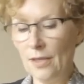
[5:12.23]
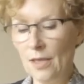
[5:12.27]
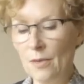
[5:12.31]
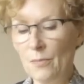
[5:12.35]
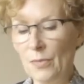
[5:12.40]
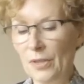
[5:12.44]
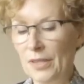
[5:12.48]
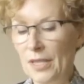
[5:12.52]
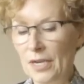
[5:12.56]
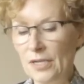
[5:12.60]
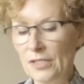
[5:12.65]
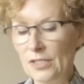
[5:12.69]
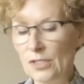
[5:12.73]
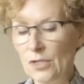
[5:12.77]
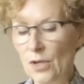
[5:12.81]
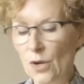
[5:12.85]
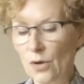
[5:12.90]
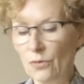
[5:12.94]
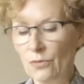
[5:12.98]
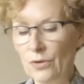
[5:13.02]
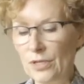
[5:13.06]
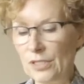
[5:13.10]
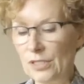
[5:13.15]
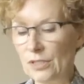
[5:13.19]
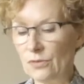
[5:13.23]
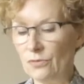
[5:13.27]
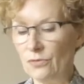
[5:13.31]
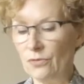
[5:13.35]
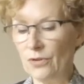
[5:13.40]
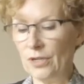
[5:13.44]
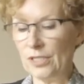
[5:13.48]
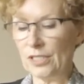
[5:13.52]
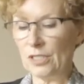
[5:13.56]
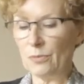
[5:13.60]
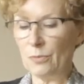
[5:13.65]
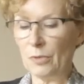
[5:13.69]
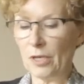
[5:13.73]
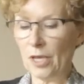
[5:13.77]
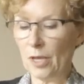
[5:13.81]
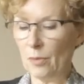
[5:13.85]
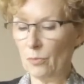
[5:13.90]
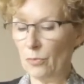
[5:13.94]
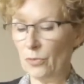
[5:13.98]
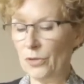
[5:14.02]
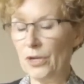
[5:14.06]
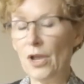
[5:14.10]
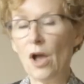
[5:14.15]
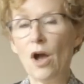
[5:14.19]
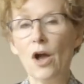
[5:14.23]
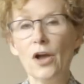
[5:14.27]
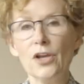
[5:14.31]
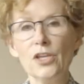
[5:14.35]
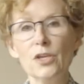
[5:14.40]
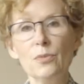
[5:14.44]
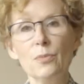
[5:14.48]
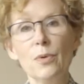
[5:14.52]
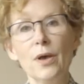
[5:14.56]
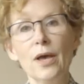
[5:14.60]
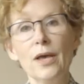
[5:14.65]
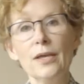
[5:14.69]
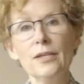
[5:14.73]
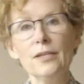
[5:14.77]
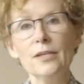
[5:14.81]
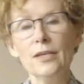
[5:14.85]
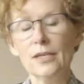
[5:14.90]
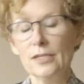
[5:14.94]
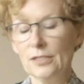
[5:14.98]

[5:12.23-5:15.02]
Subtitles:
But that is no reason for us to become preoccupied,